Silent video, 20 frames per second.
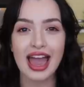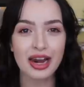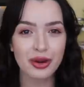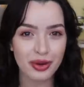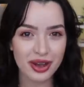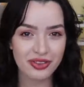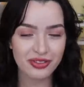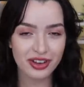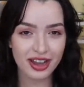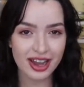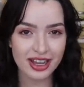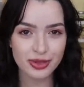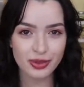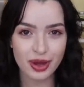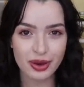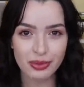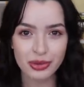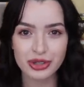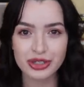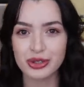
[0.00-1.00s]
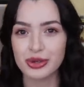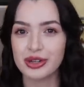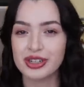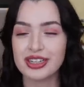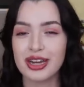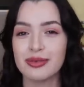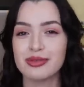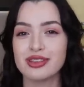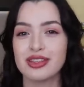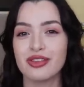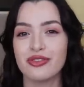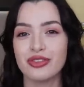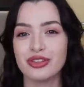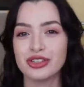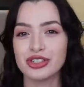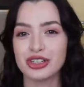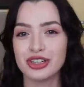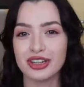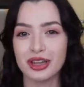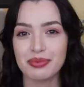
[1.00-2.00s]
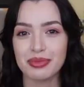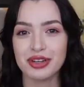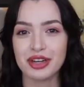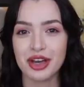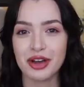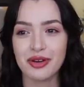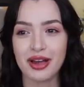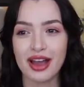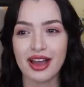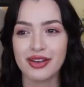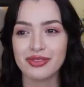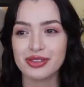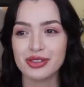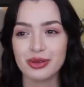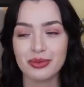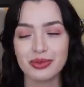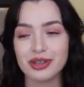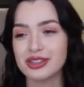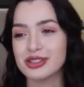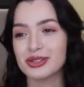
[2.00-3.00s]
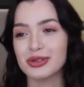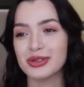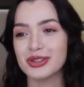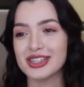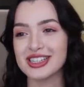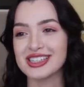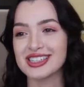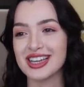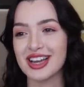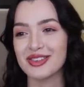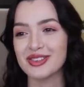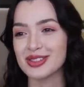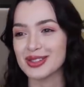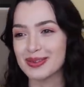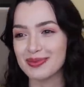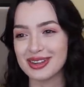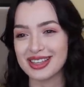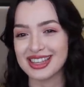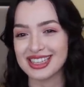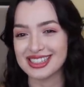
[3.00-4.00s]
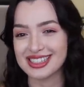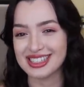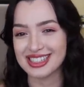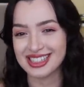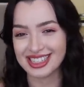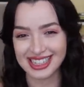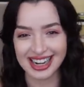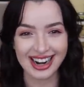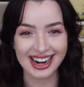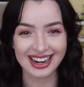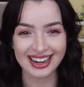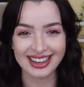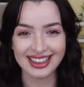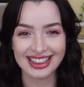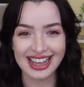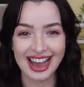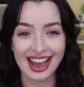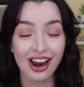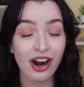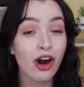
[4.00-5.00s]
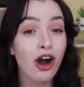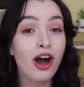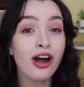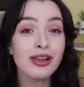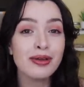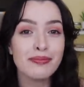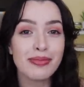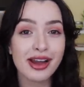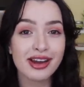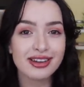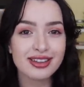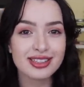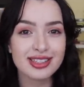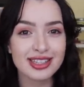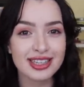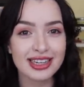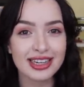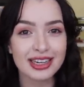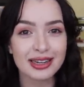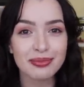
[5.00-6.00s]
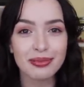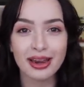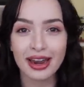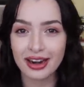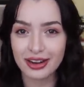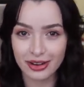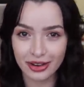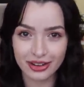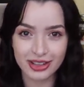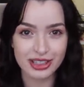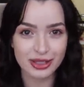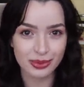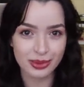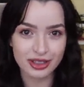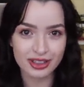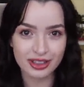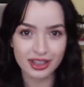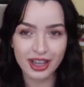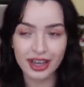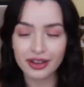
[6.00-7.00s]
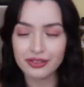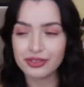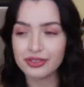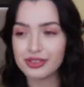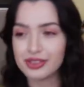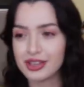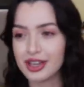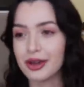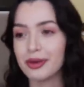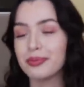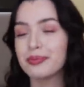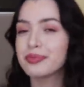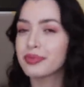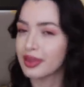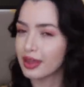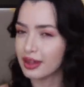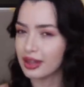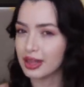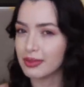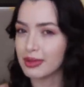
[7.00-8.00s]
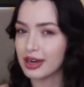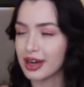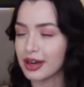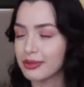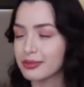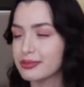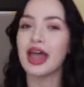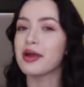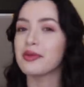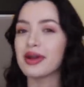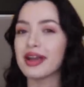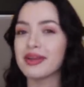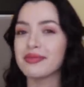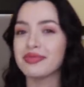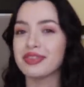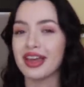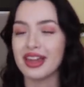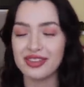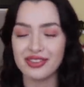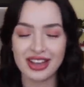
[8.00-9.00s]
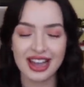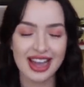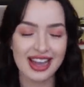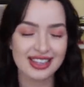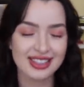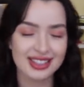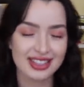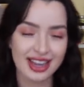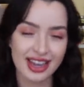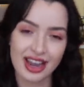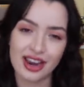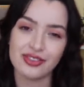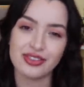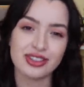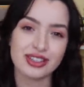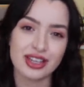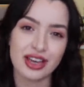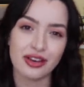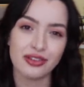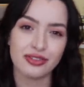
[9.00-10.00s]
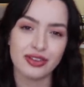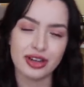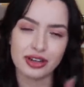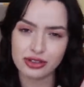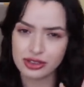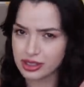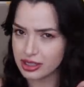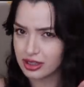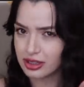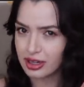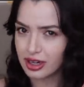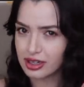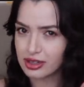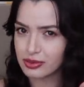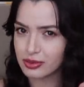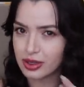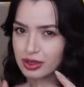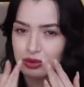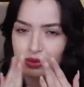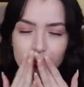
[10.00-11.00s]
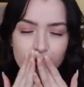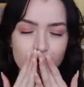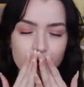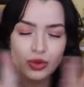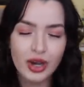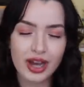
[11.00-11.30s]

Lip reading: Anyway, if you guys want more story times in the future, let me know. I have so many stories. I have so many things to share that are all embarrassing, but I know that's what you love. So let me know. Anyway, I love you guys. Take care of yourself, and I'll see you in the next one.